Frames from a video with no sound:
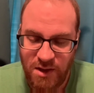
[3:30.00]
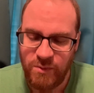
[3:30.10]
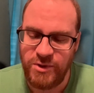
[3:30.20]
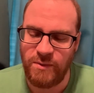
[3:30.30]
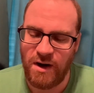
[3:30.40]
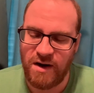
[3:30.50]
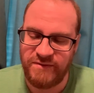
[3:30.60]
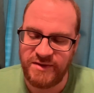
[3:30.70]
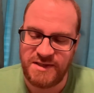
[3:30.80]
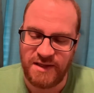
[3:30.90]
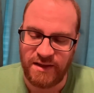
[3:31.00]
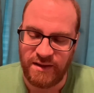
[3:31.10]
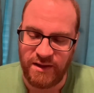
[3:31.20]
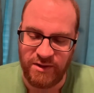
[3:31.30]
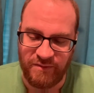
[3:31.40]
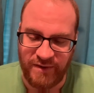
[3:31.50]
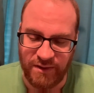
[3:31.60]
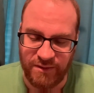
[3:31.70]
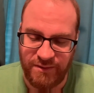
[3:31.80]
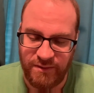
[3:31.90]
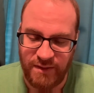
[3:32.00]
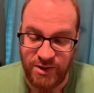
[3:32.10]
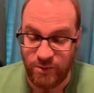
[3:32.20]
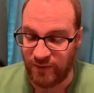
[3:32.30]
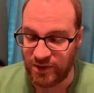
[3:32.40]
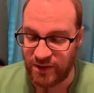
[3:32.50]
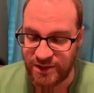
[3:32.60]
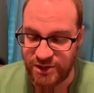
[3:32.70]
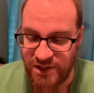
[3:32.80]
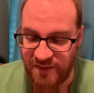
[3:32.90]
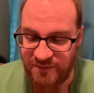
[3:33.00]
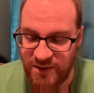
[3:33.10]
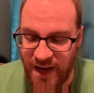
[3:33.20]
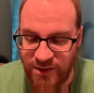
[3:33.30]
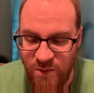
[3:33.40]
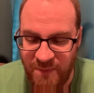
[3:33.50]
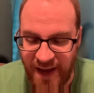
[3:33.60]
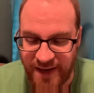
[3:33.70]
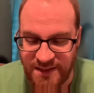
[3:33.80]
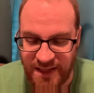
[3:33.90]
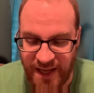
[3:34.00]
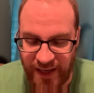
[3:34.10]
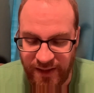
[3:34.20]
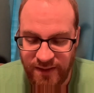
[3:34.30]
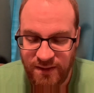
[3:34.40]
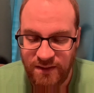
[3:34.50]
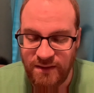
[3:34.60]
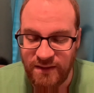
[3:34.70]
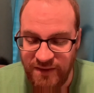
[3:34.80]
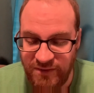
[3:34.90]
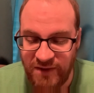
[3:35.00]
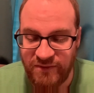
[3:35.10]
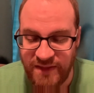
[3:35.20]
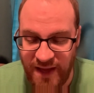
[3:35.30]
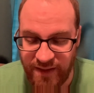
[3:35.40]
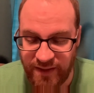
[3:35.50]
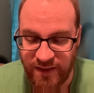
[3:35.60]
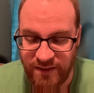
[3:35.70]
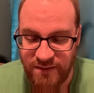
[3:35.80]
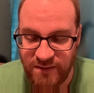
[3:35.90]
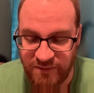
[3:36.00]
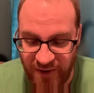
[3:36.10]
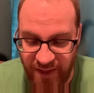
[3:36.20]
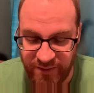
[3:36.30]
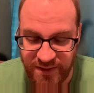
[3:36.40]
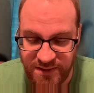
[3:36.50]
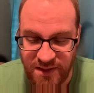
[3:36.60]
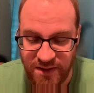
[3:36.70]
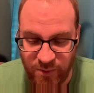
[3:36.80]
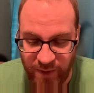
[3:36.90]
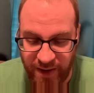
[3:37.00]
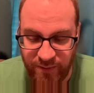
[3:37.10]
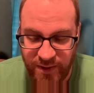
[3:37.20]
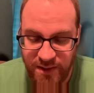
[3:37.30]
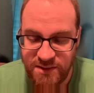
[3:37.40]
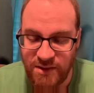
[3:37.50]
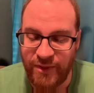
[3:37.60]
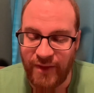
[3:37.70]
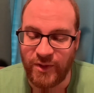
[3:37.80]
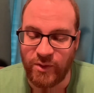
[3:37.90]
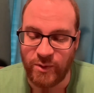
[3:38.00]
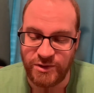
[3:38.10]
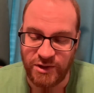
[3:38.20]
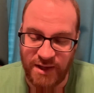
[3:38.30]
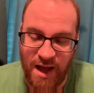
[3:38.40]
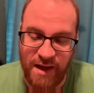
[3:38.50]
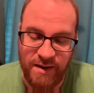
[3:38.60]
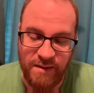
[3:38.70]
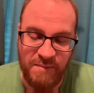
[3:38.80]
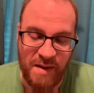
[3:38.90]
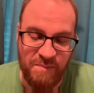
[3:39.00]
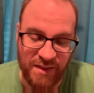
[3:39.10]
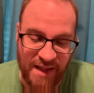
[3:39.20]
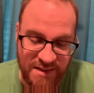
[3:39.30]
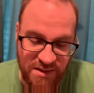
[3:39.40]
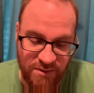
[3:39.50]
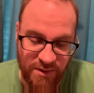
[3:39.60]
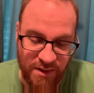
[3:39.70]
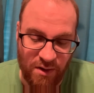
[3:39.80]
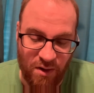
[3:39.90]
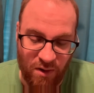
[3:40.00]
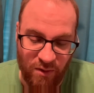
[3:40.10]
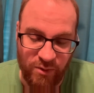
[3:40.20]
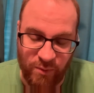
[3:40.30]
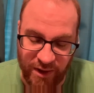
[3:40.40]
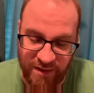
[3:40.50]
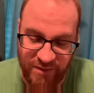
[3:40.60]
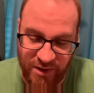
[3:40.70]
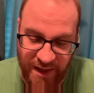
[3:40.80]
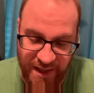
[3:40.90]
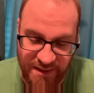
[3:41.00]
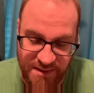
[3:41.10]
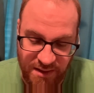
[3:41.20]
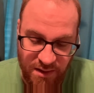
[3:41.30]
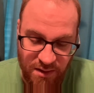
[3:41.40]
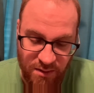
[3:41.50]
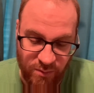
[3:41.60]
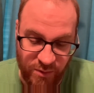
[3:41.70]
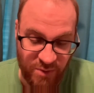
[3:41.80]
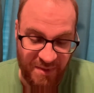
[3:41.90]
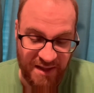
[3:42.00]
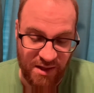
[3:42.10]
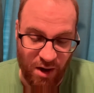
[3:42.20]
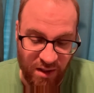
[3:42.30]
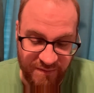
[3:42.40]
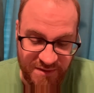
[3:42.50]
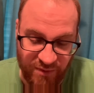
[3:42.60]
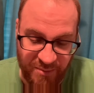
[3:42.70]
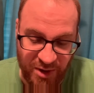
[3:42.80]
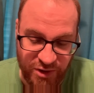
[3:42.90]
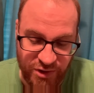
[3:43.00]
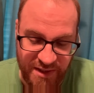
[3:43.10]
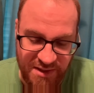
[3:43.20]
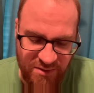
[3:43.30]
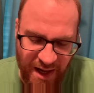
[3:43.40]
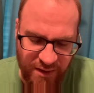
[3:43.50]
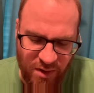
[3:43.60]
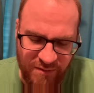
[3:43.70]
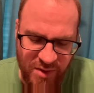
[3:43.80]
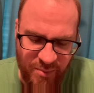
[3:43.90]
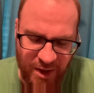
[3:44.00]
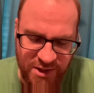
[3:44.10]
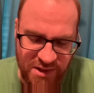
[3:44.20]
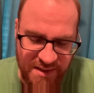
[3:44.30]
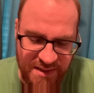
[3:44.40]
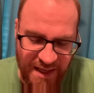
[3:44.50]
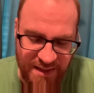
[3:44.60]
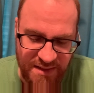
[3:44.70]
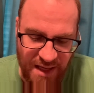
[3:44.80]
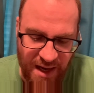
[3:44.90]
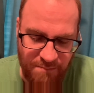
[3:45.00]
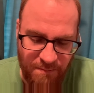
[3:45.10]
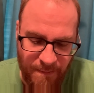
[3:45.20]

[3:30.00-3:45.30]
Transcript: When you are harvesting in your field, and you overlook a sheaf, do not go back to get it. Leave it for the alien, the fatherless, and the widow, so that the Lord your God may bless you in all the work of your hands. When you beat the olives from your trees, do not go over the branches a second time.